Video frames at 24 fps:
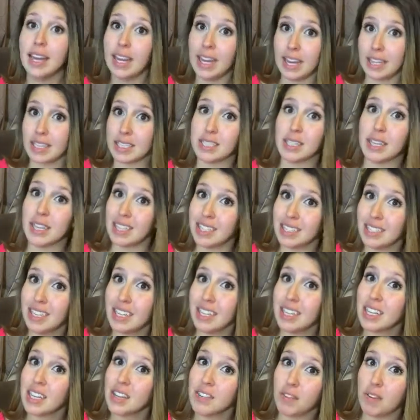it's
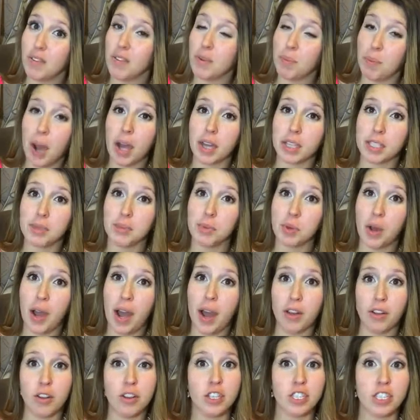indicative of a possible
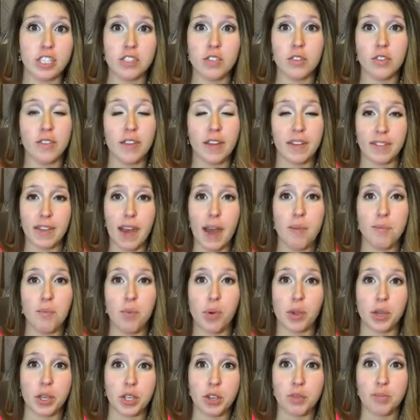allergy, so that at that
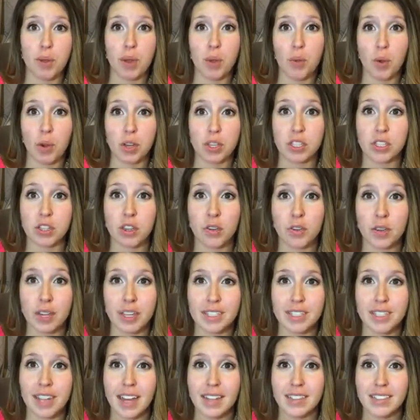point you may want to go
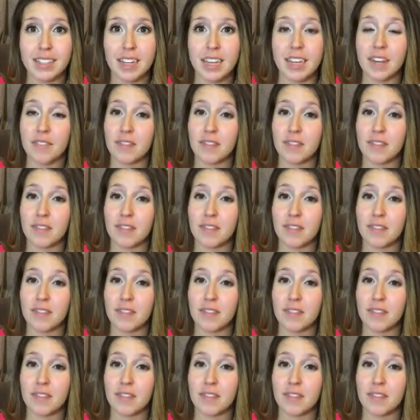get tested.